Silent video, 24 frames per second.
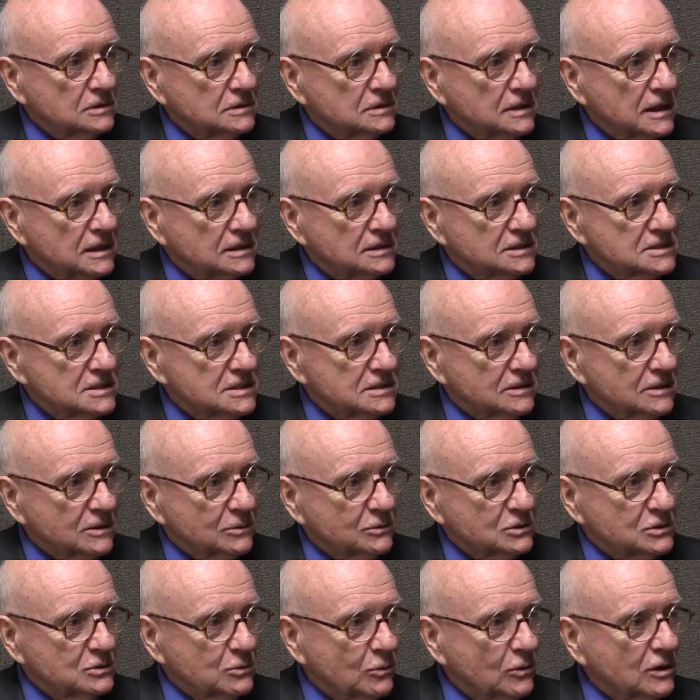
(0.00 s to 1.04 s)
They just thought it
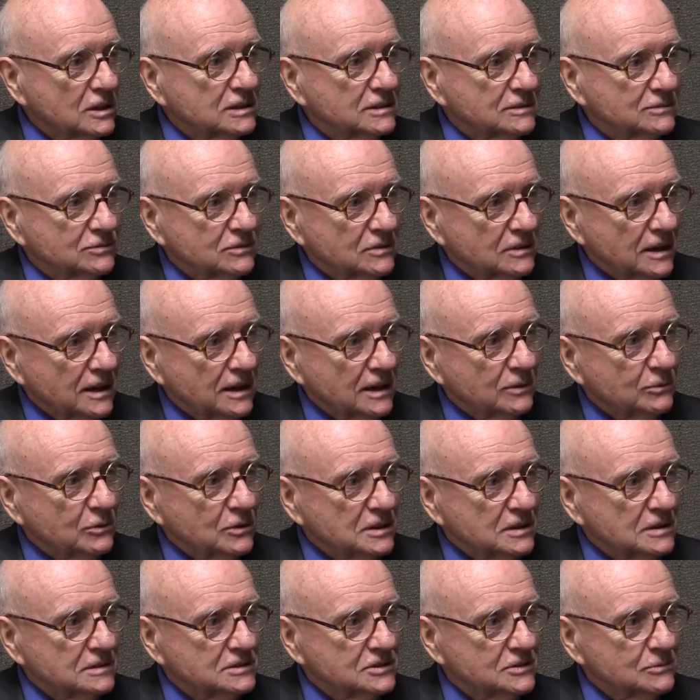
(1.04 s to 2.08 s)
was wonderful how
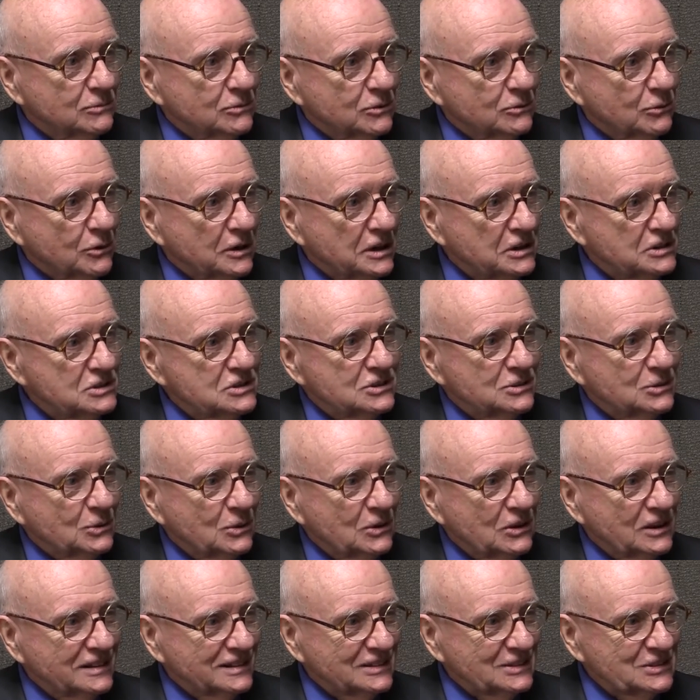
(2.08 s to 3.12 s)
we
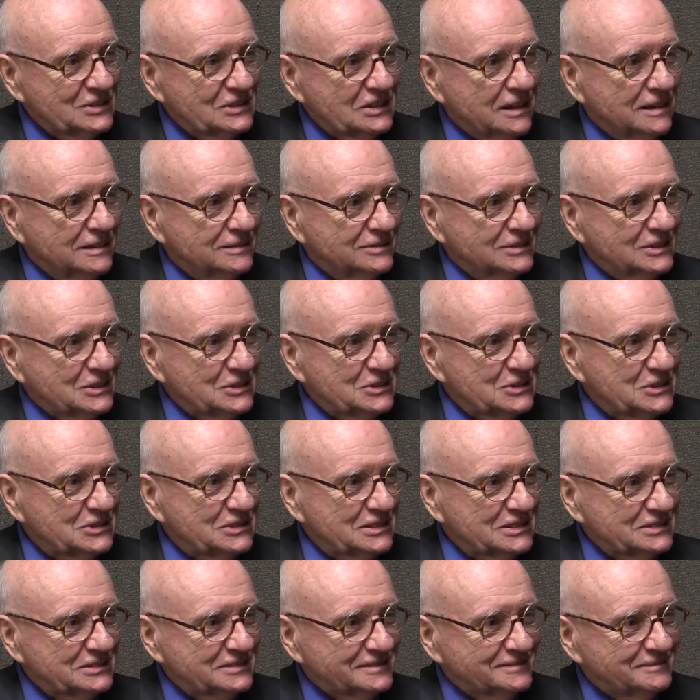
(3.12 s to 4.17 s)
restored and
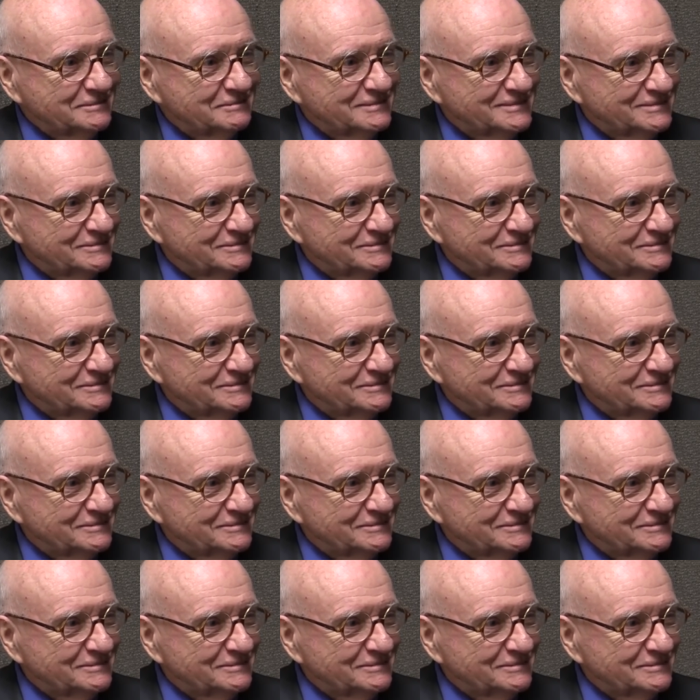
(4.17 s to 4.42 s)
salvaged and